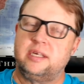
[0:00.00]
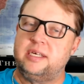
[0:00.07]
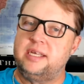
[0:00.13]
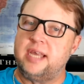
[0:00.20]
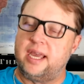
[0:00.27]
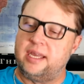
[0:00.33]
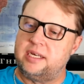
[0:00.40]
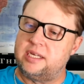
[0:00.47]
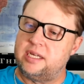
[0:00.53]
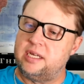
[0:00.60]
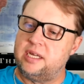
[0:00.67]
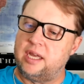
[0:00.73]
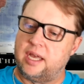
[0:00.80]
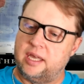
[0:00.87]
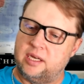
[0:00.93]

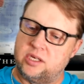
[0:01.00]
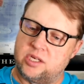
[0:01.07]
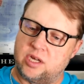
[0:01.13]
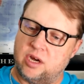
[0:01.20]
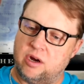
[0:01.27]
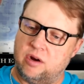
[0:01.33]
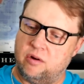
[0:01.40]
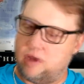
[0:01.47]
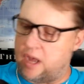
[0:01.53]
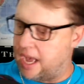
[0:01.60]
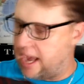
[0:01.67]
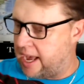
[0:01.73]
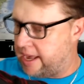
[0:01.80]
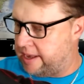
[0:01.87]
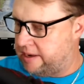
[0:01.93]
dainty, and so
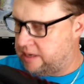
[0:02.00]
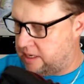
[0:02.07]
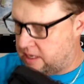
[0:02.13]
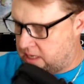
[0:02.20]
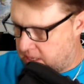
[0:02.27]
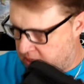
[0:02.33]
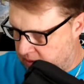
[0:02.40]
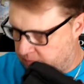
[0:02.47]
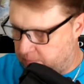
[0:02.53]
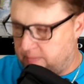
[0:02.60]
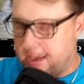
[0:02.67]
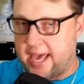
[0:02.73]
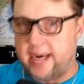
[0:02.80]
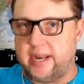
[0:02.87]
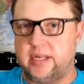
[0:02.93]
I
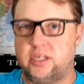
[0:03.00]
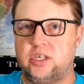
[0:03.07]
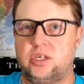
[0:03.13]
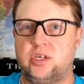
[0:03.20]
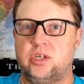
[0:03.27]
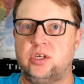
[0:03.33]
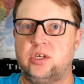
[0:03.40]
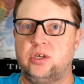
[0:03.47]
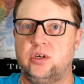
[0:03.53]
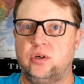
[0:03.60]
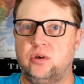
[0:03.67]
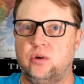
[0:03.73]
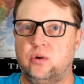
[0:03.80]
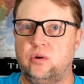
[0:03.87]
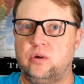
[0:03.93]
managed to
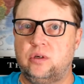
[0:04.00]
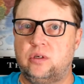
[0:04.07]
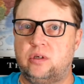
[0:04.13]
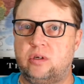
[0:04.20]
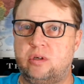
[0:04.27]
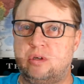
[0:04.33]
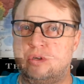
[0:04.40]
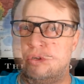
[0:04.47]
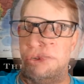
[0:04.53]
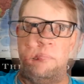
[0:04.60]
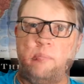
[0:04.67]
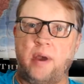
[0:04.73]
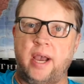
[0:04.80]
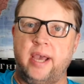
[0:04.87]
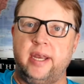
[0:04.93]

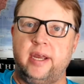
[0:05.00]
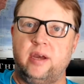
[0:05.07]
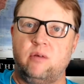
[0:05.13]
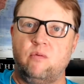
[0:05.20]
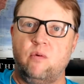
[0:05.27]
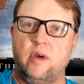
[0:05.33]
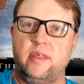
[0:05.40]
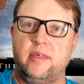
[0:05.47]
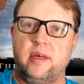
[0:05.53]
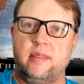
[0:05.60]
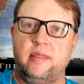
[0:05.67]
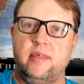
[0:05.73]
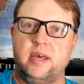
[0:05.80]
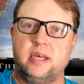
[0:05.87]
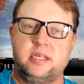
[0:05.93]
combine it with
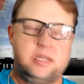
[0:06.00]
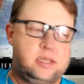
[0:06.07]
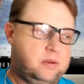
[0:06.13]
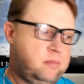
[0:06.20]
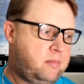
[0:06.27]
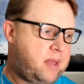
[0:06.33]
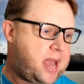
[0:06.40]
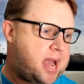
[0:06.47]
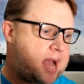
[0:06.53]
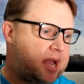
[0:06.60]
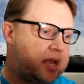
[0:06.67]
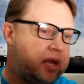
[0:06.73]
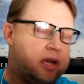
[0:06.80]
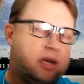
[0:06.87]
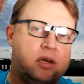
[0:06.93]
this bag,
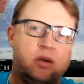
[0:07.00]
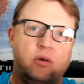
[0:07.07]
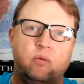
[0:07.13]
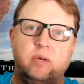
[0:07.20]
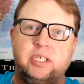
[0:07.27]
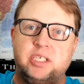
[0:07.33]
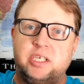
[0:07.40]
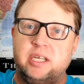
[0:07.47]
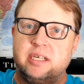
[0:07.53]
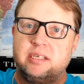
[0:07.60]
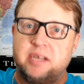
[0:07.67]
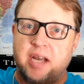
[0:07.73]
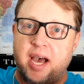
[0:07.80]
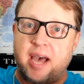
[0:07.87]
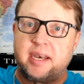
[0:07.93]
which does
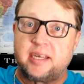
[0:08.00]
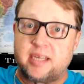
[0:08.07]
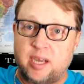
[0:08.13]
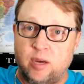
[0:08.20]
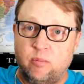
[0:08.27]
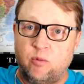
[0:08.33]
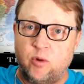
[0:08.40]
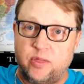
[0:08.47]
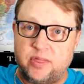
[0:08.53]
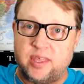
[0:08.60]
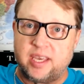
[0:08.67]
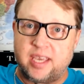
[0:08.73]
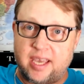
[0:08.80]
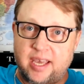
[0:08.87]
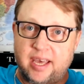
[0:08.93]
not come with the
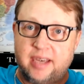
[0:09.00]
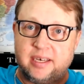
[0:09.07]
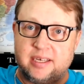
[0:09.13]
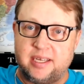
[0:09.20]
kit,